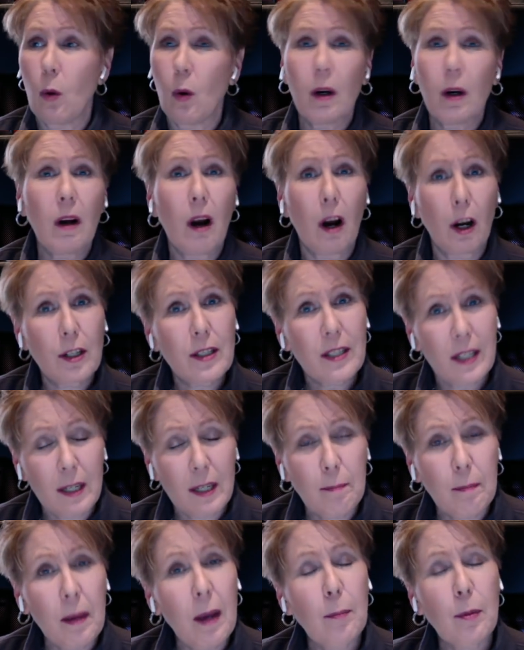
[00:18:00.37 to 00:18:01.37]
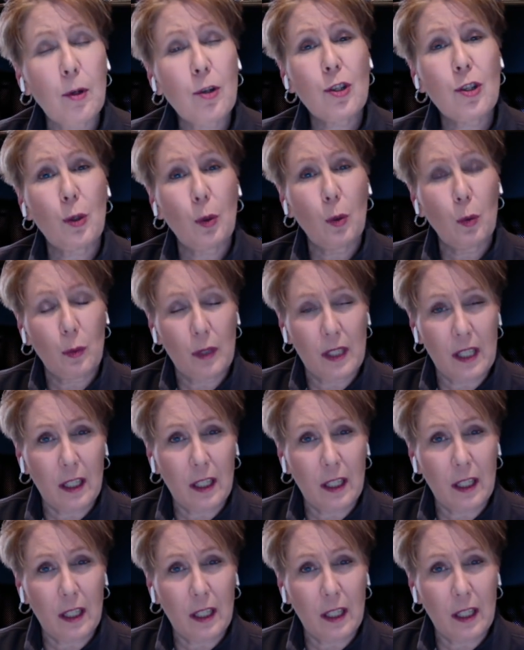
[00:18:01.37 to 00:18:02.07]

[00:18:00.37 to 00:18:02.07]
or our team members who